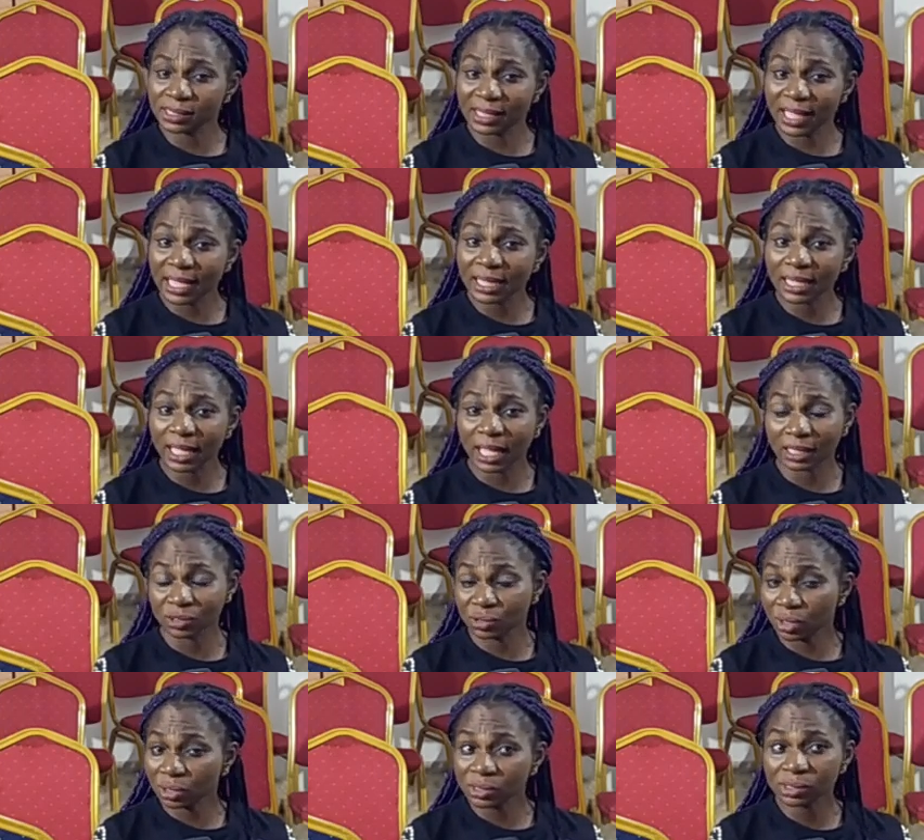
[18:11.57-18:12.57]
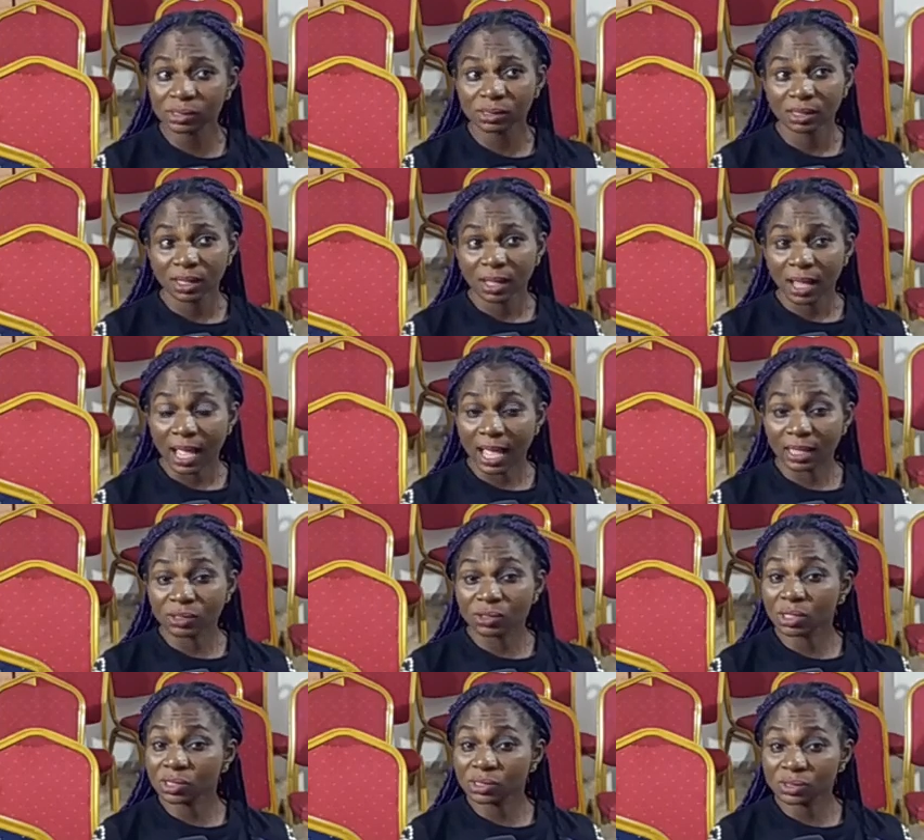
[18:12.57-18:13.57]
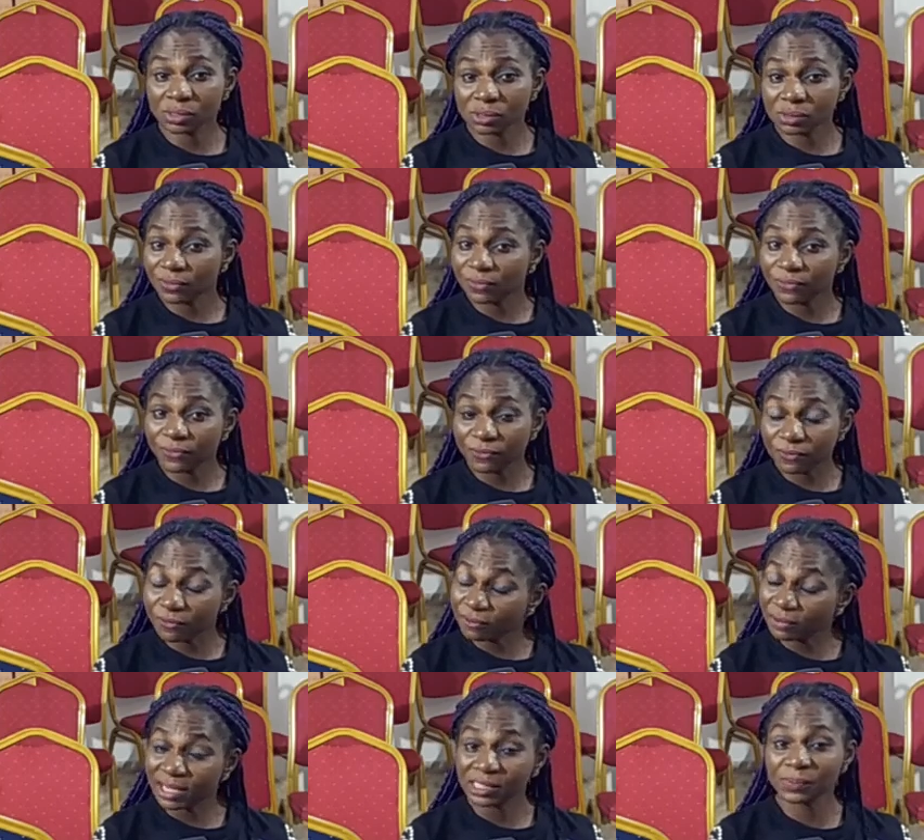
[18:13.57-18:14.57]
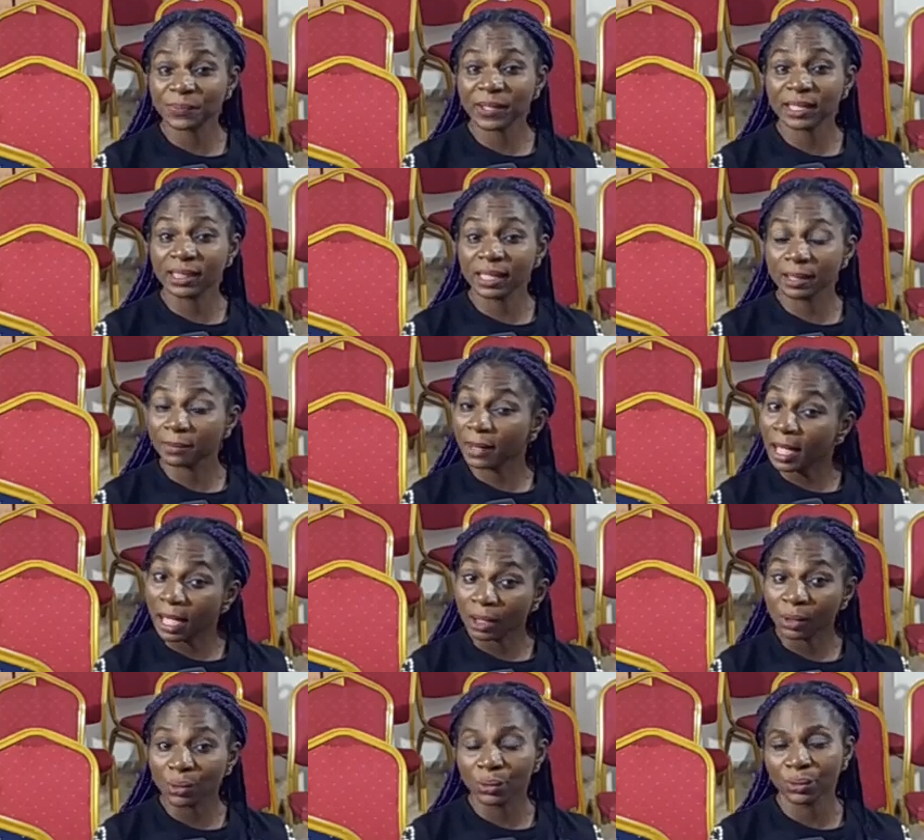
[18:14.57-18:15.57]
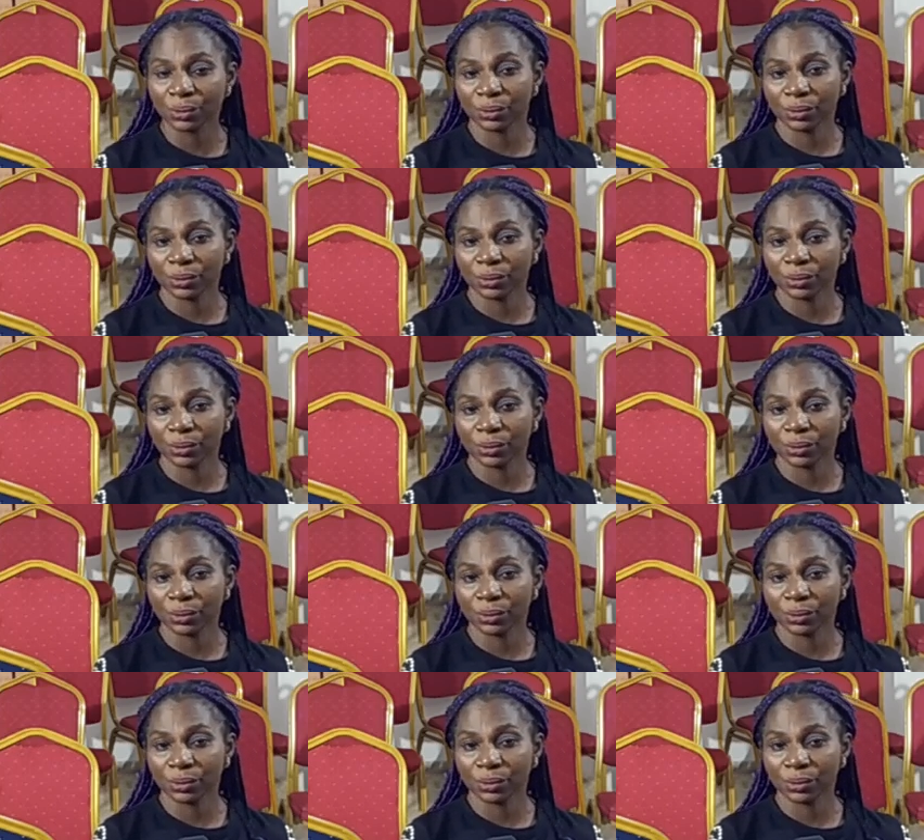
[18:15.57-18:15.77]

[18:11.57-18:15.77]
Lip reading: that they are just. I just respect them and go.